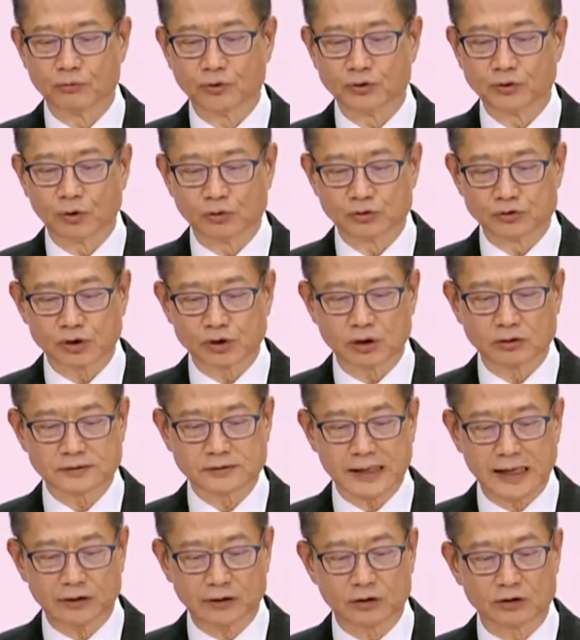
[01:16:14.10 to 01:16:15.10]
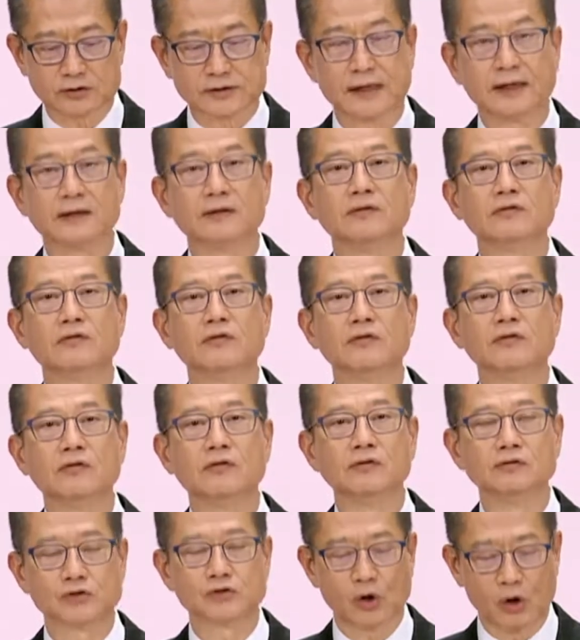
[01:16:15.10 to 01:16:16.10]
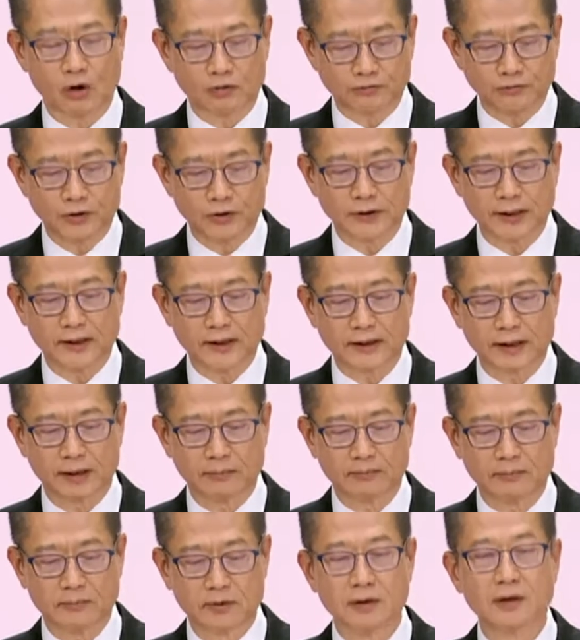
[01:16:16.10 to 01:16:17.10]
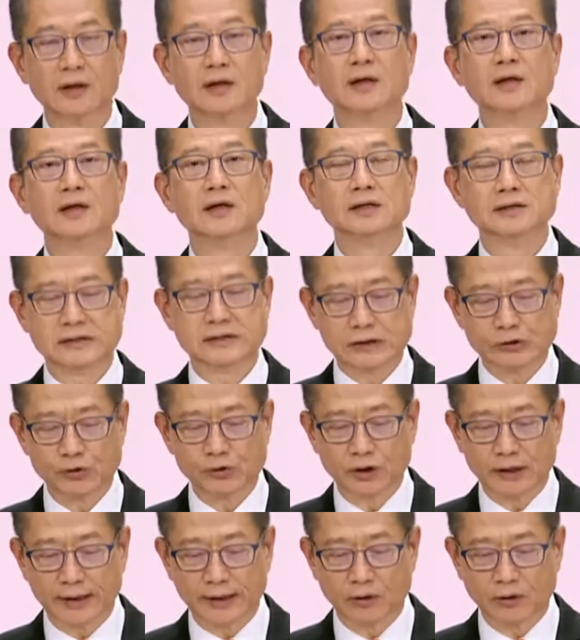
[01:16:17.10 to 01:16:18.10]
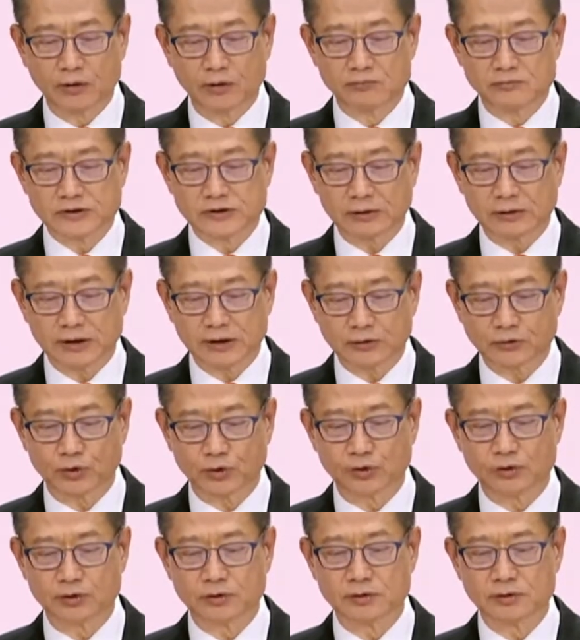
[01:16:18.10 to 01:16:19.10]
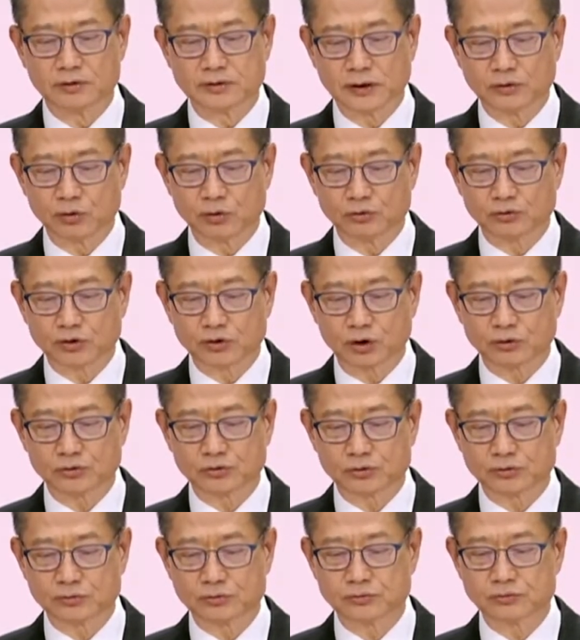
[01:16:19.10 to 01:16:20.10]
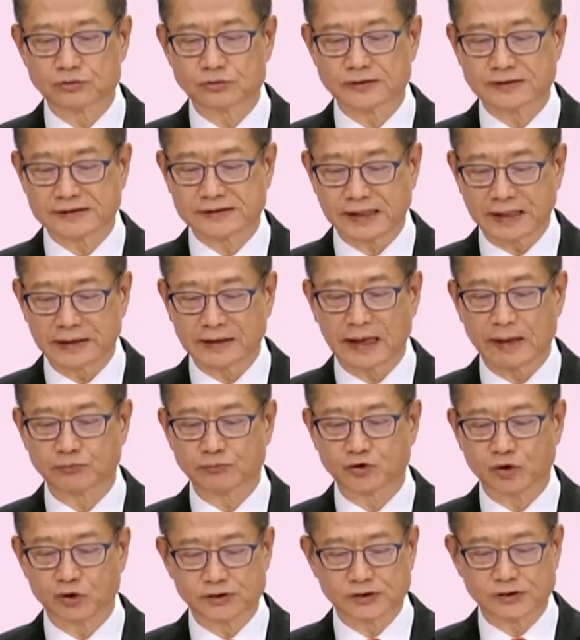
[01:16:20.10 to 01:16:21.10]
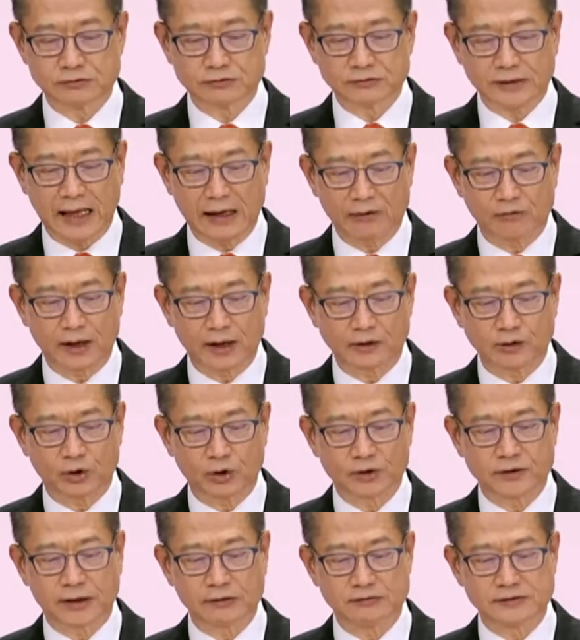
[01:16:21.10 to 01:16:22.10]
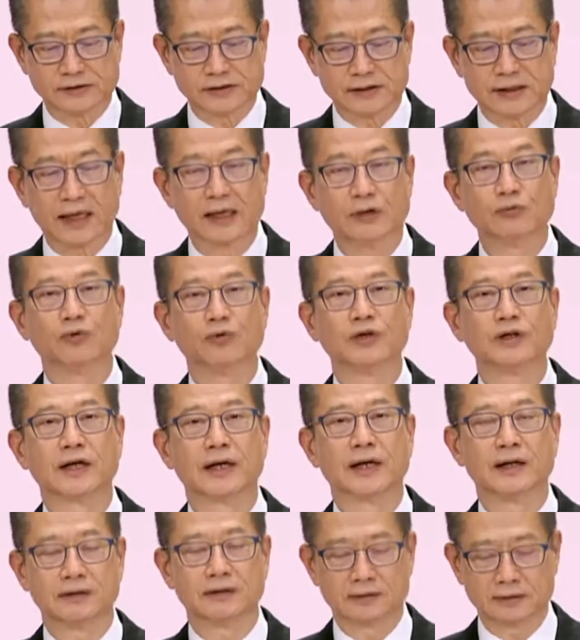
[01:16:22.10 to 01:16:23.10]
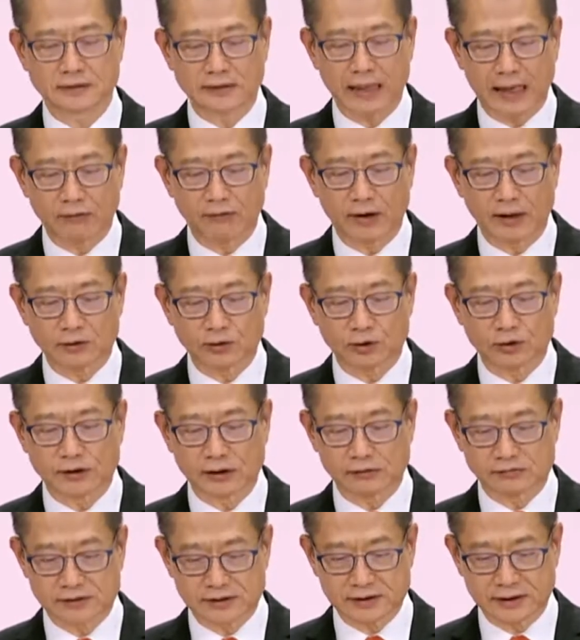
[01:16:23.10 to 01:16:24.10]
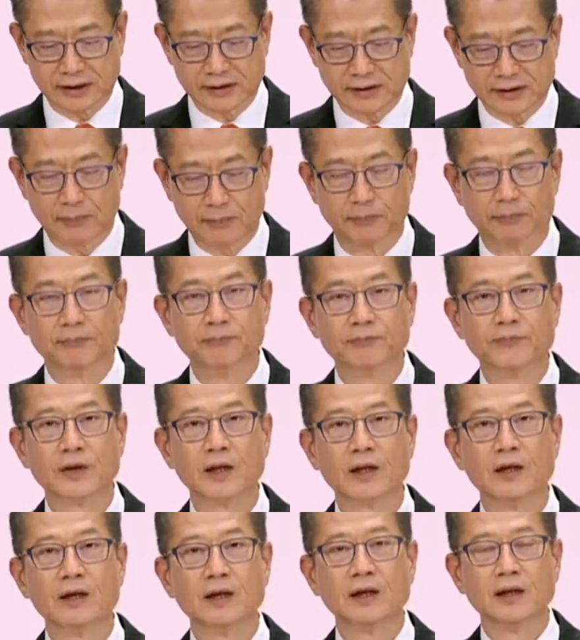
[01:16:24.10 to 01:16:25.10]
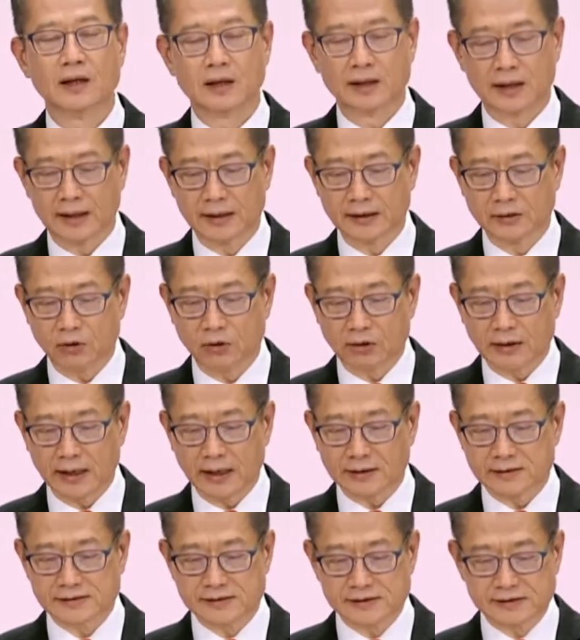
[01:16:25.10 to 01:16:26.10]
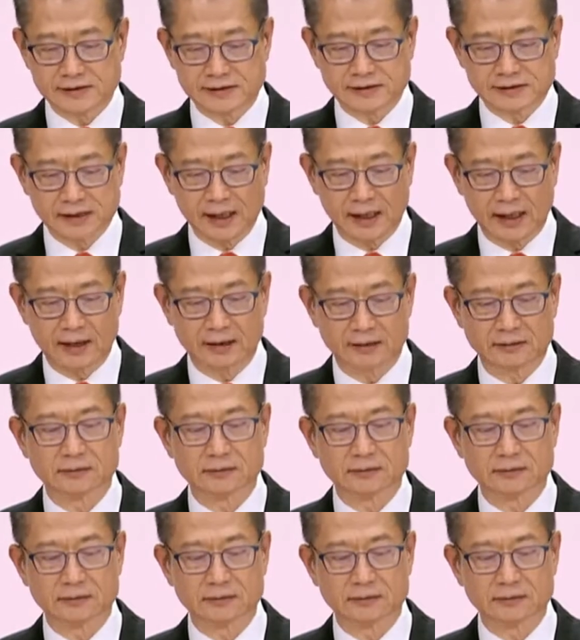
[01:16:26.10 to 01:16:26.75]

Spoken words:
of which $5 billion will be used to set up the Strategic Tech Fund. As for the remaining $5 billion, it will be used to set up a GBA investment fund, which will focus on investment opportunities in the GBA.